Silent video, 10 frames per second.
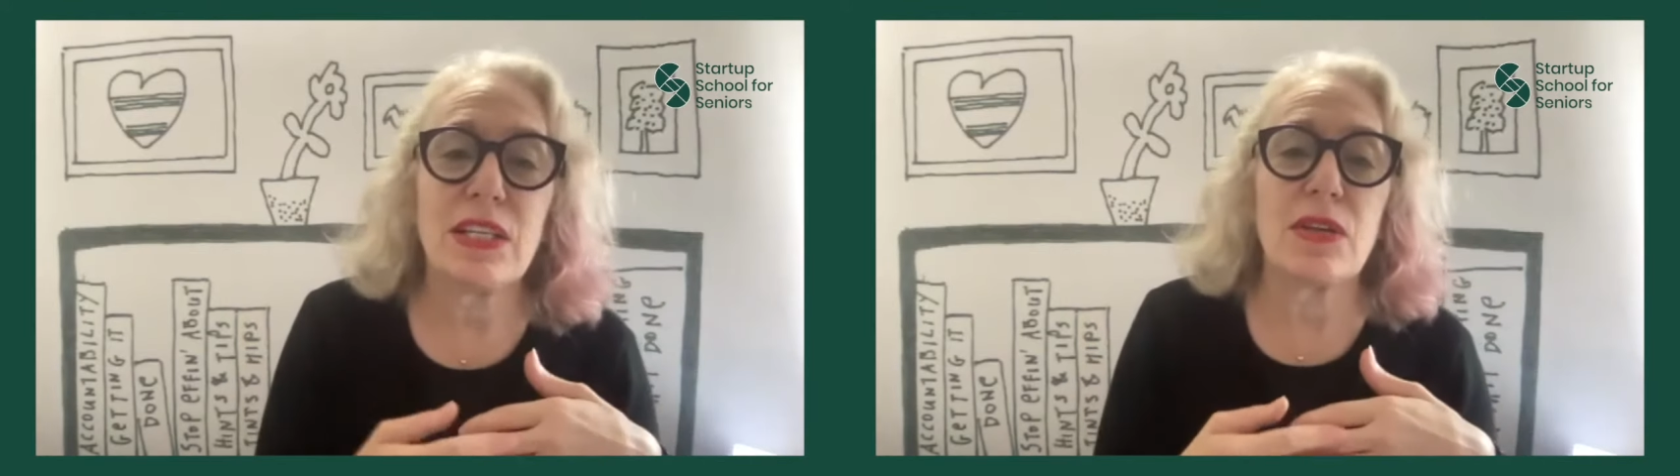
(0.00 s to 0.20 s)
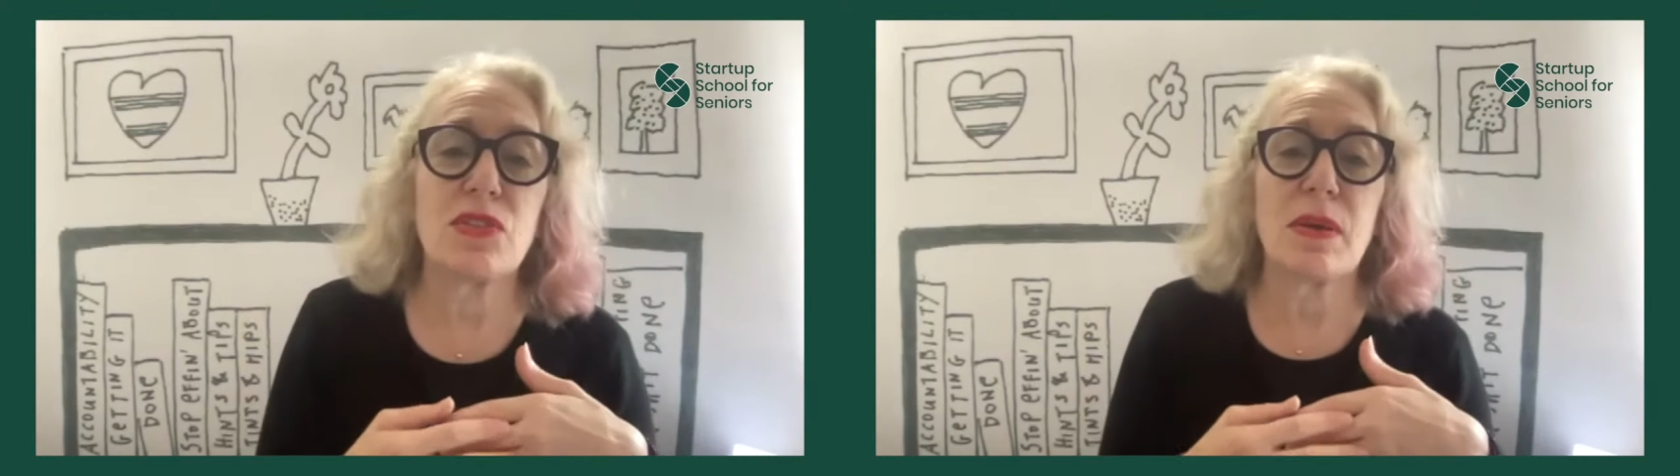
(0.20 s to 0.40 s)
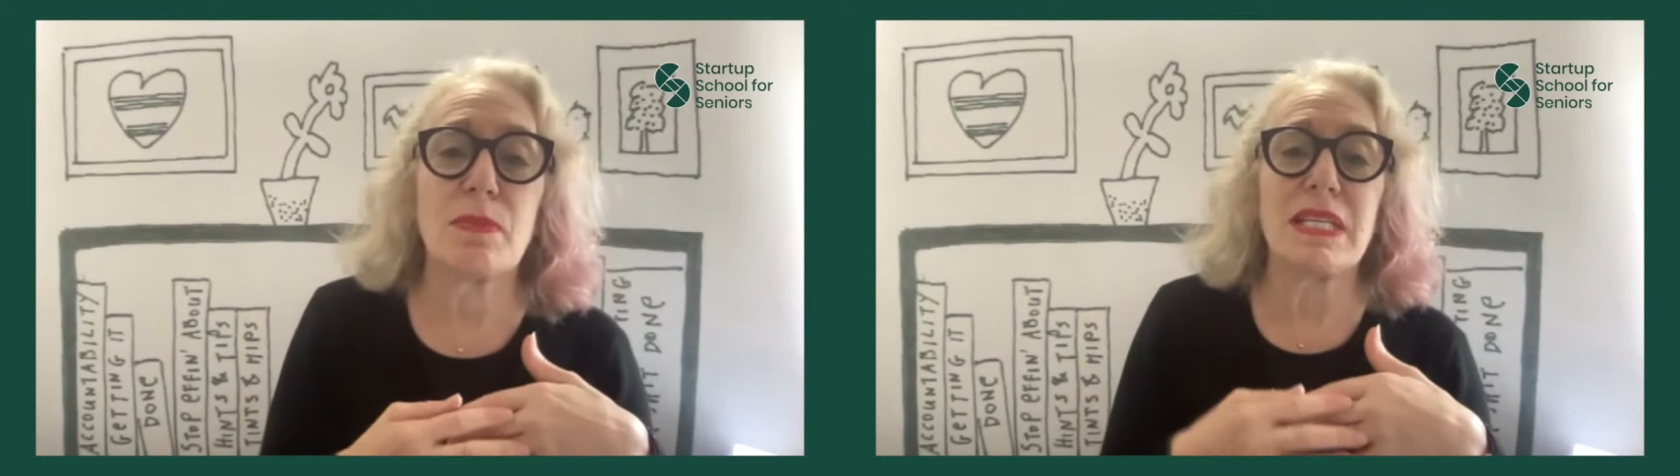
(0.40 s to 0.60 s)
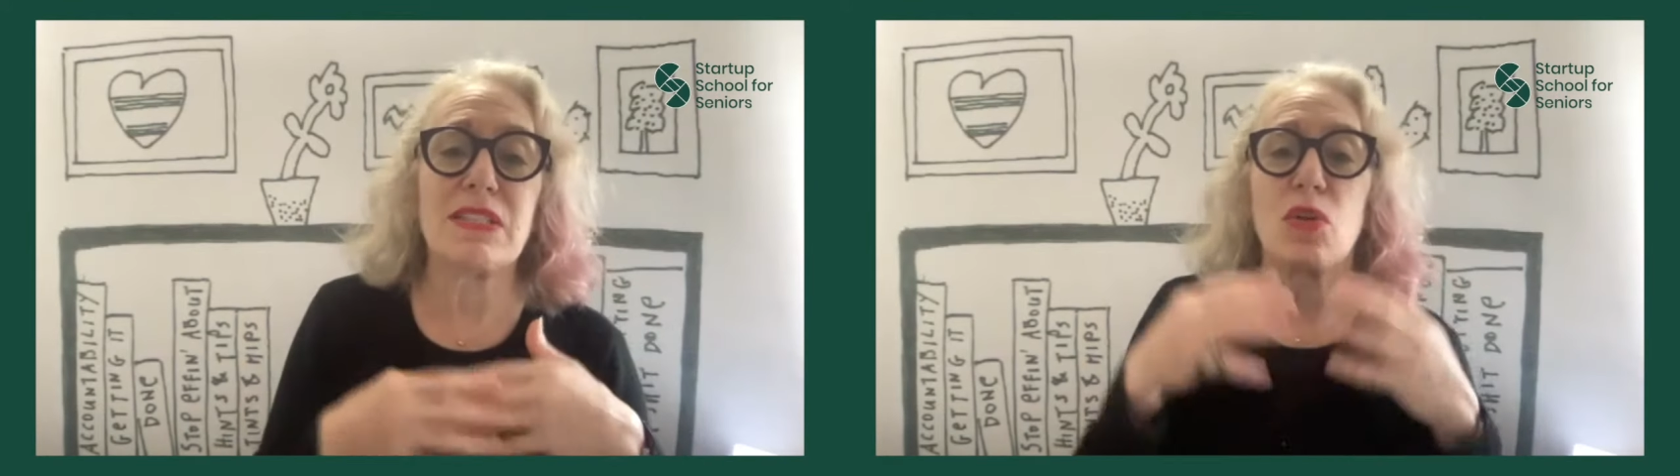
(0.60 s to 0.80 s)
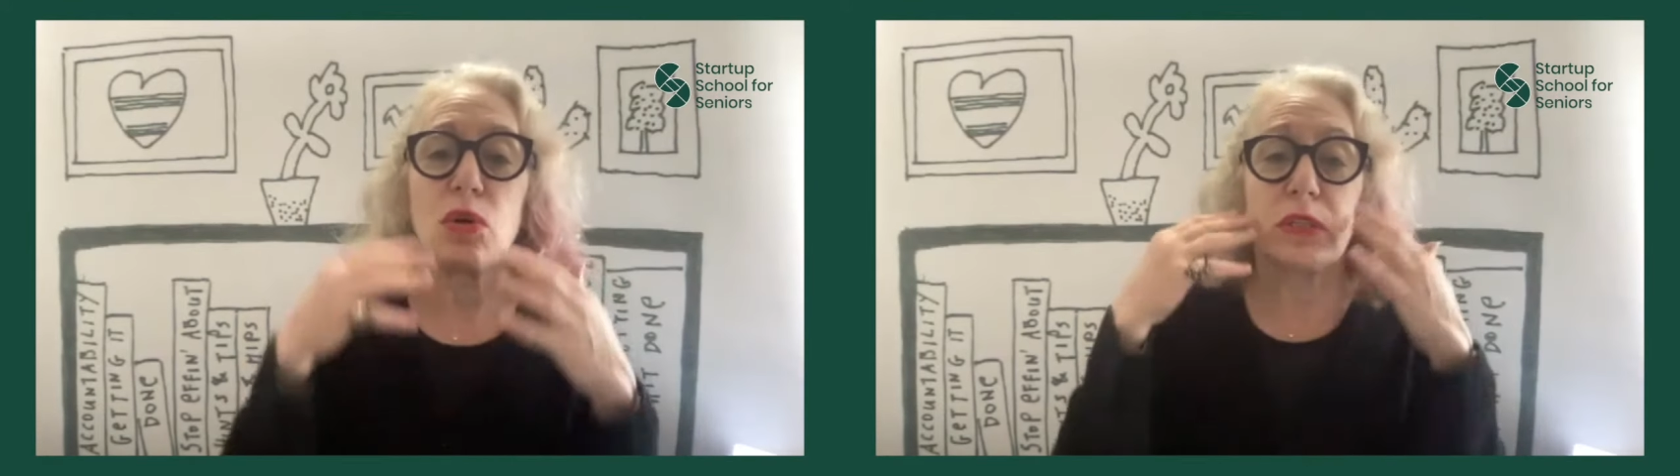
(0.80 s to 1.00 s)

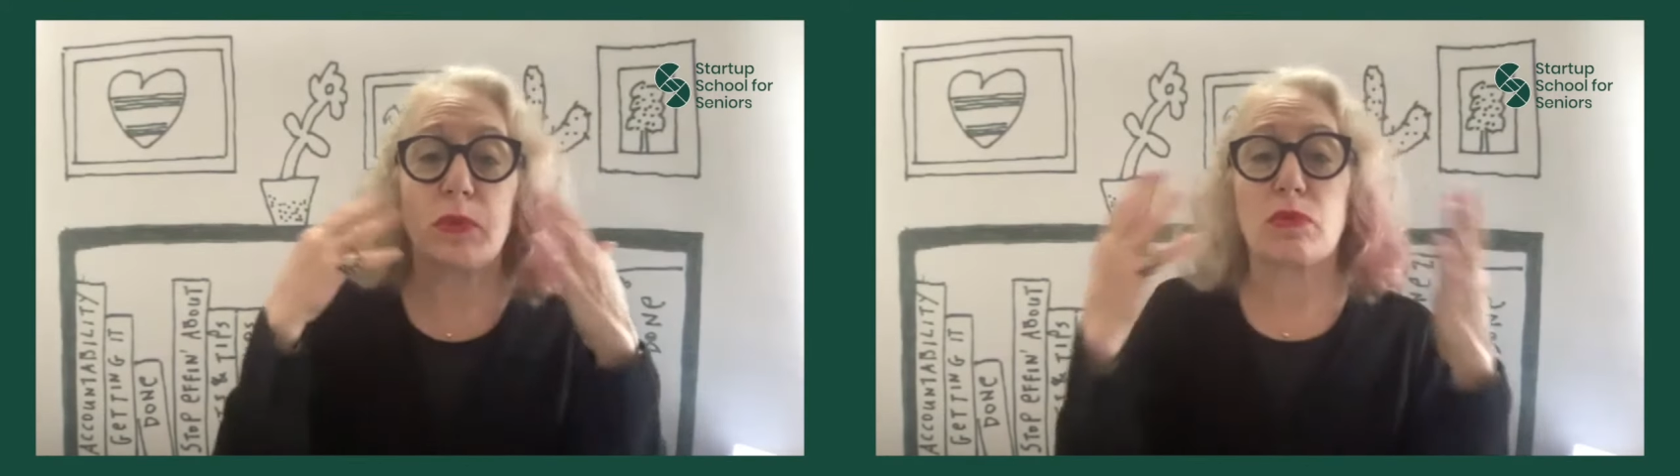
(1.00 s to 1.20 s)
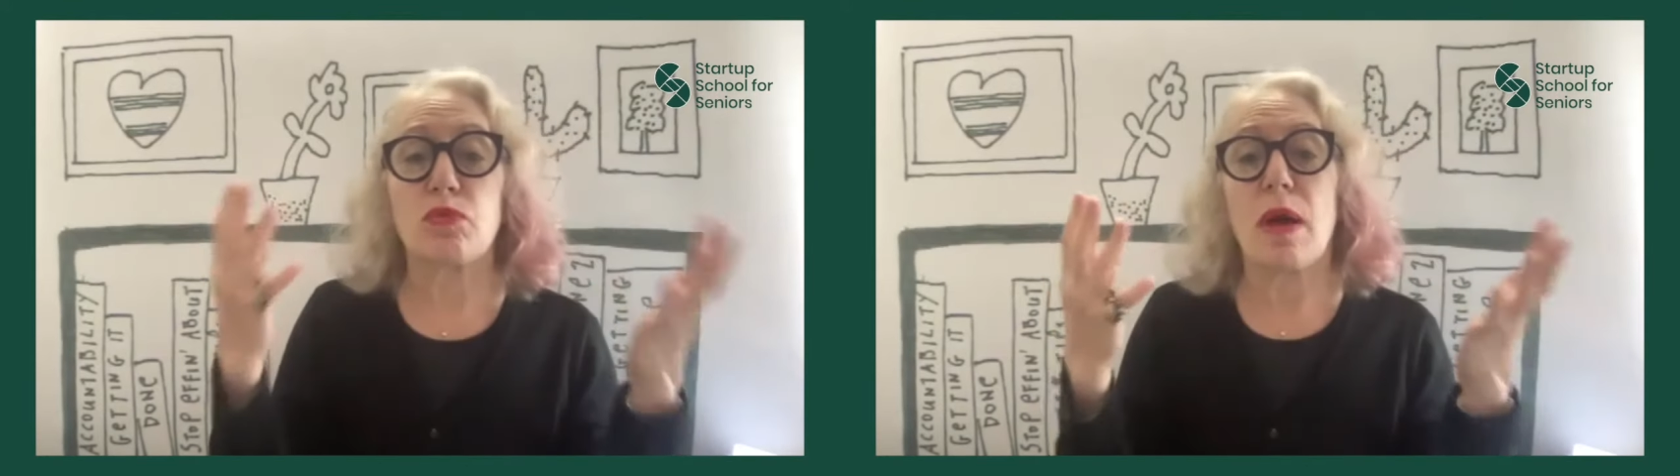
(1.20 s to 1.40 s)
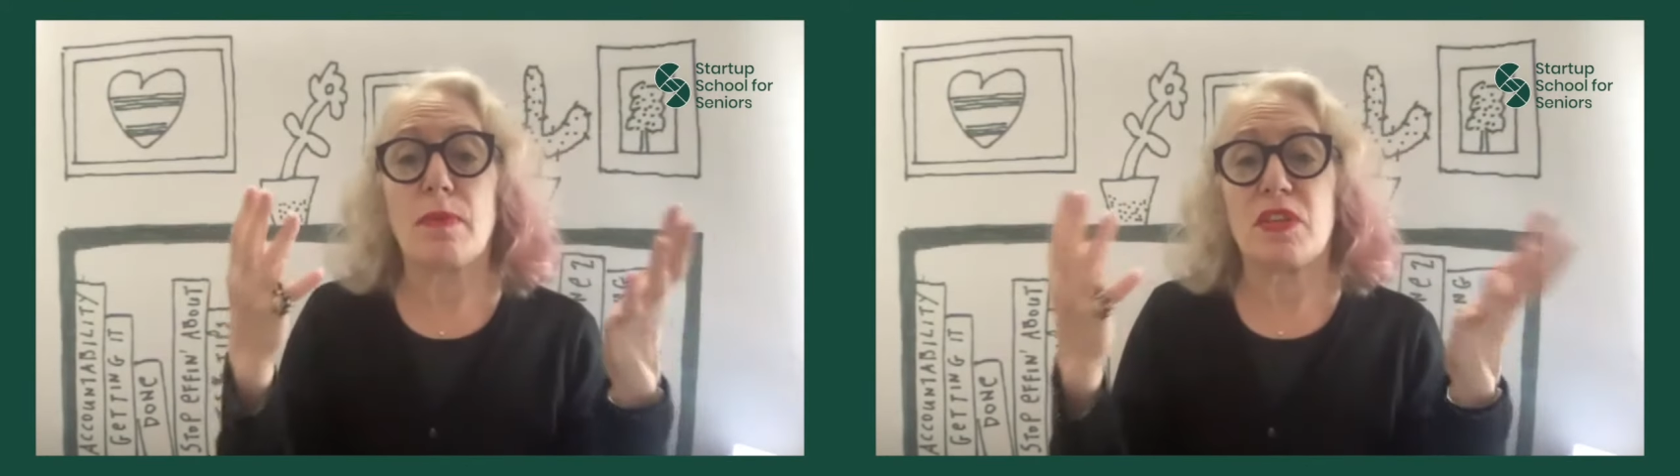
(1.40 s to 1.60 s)
somebody's not going to erupt,